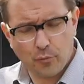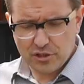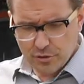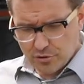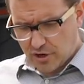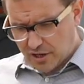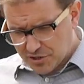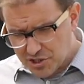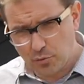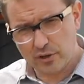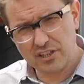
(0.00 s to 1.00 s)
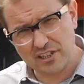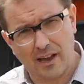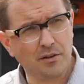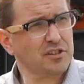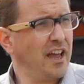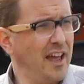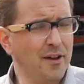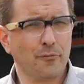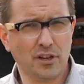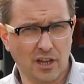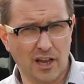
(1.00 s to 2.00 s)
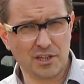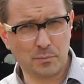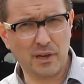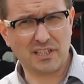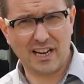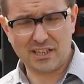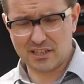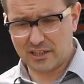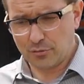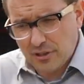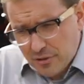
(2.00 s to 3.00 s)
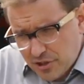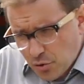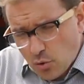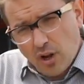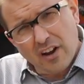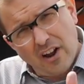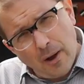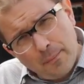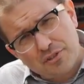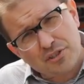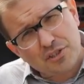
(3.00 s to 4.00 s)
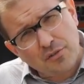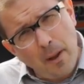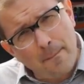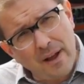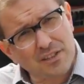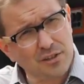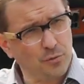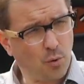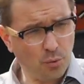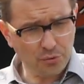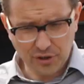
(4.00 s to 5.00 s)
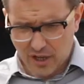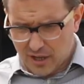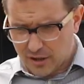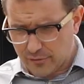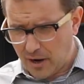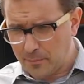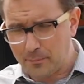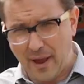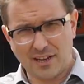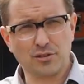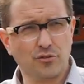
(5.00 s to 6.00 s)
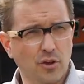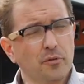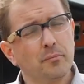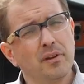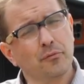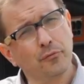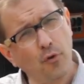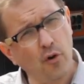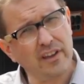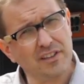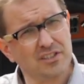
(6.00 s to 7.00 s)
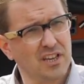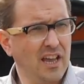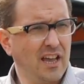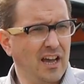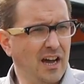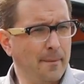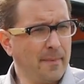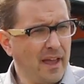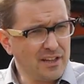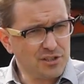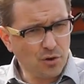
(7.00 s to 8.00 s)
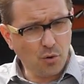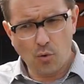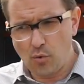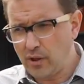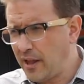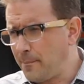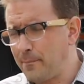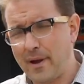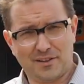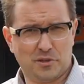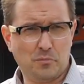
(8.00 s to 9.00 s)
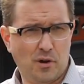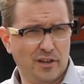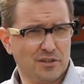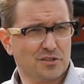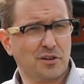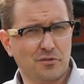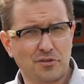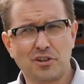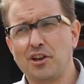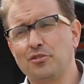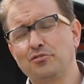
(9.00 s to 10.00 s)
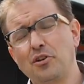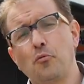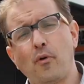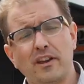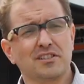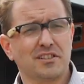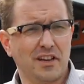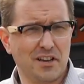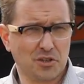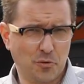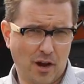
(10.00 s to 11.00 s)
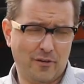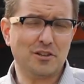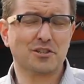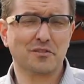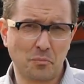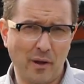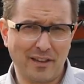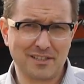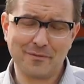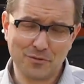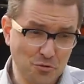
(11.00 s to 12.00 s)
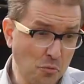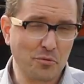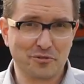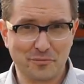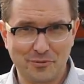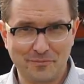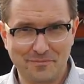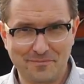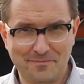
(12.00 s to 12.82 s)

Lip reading: We do try and squeeze out every last bit actually. You'll notice all our cupboards are scribed back to the walls. There aren't backs on them with big voids. It's all maximised so that you don't waste a square inch of space if at all possible.